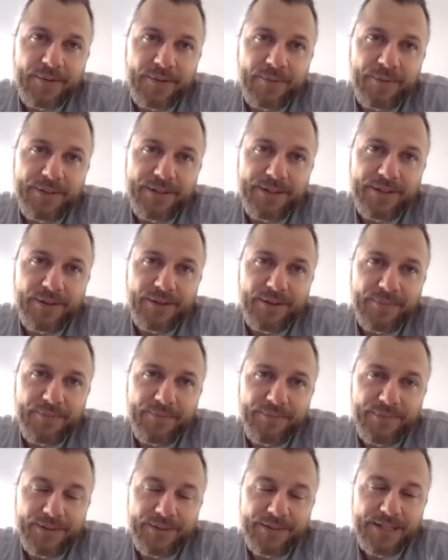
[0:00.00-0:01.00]
within our
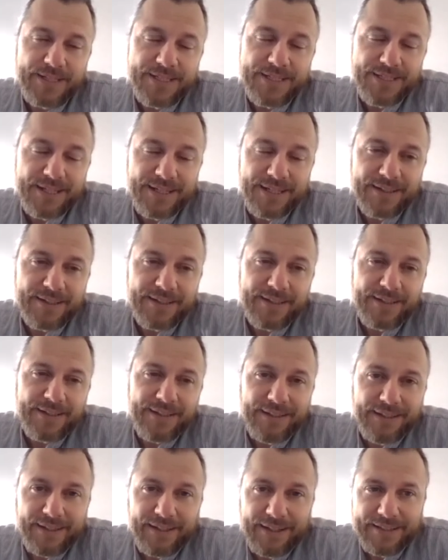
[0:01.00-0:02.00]
data set,
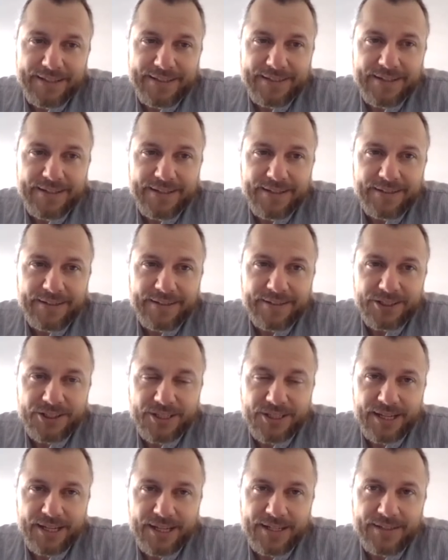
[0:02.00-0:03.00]
and to then
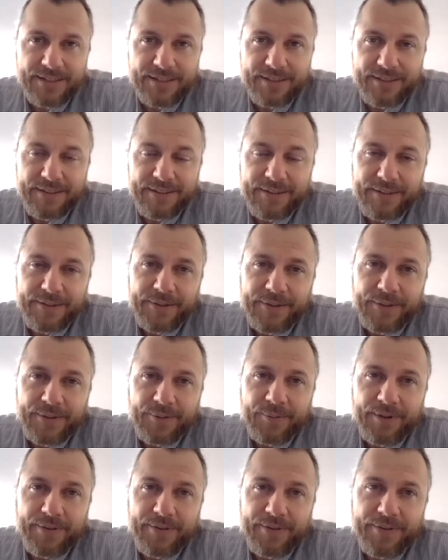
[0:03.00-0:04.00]
understand
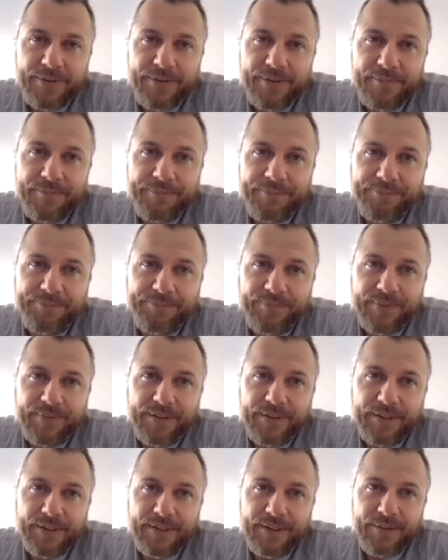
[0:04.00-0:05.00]
whether
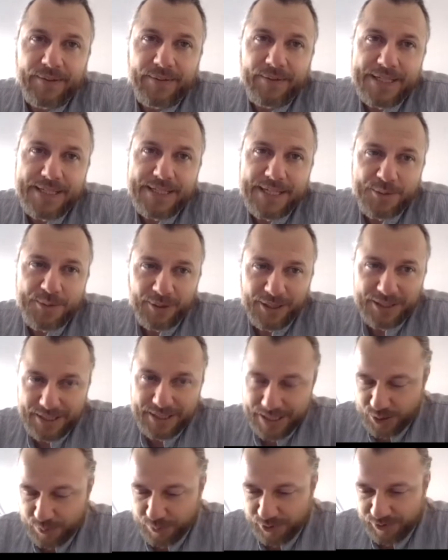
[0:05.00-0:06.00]
SH Plus
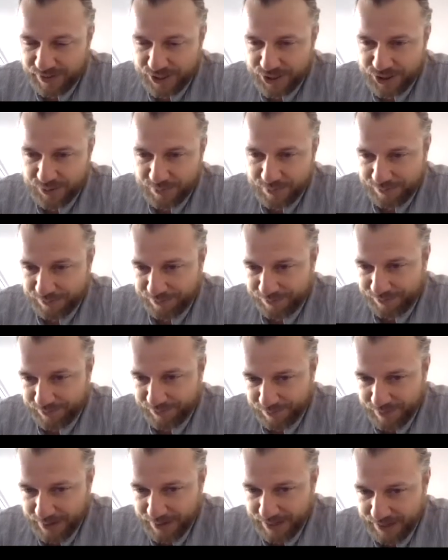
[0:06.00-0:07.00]
has a prevention
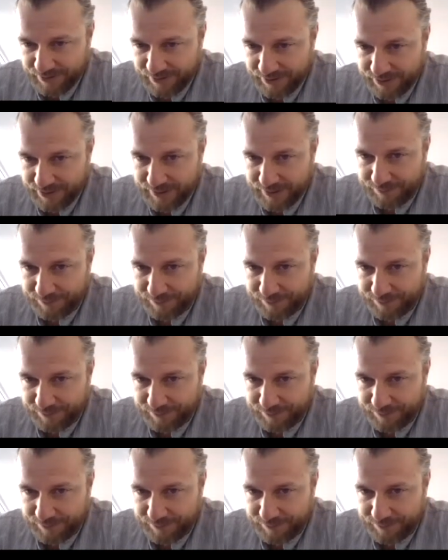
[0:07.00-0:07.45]
benefit.